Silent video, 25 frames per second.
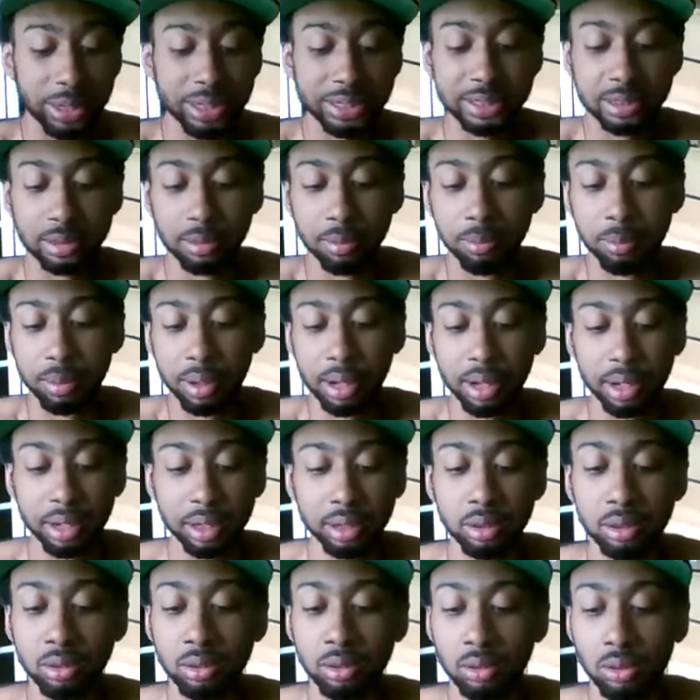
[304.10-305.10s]
best
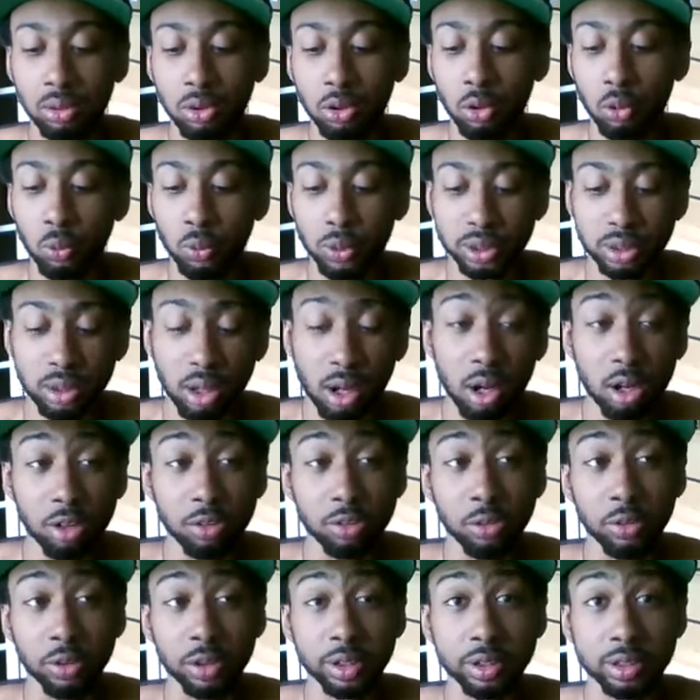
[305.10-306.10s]
combined with
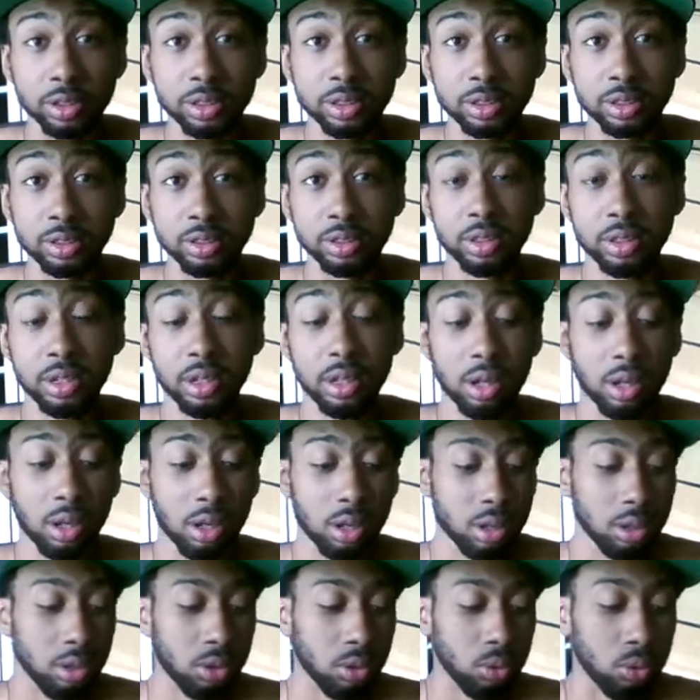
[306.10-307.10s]

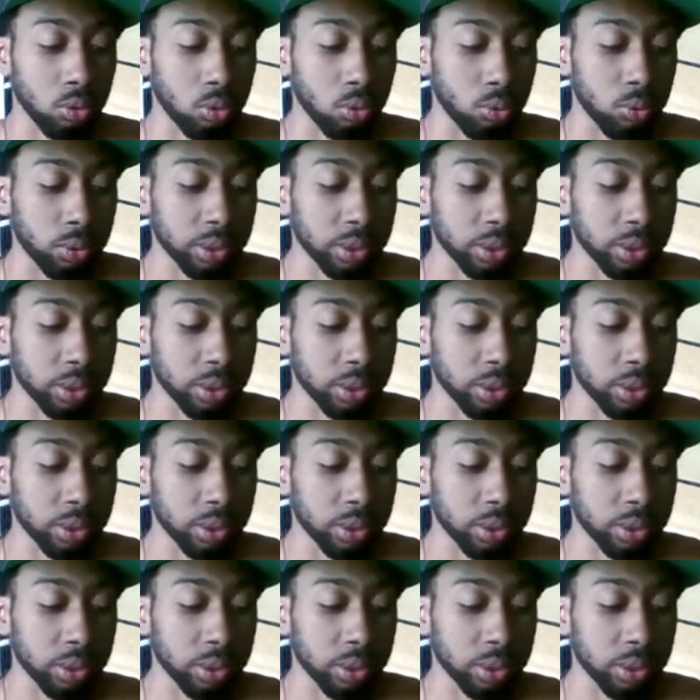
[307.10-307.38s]
offerings.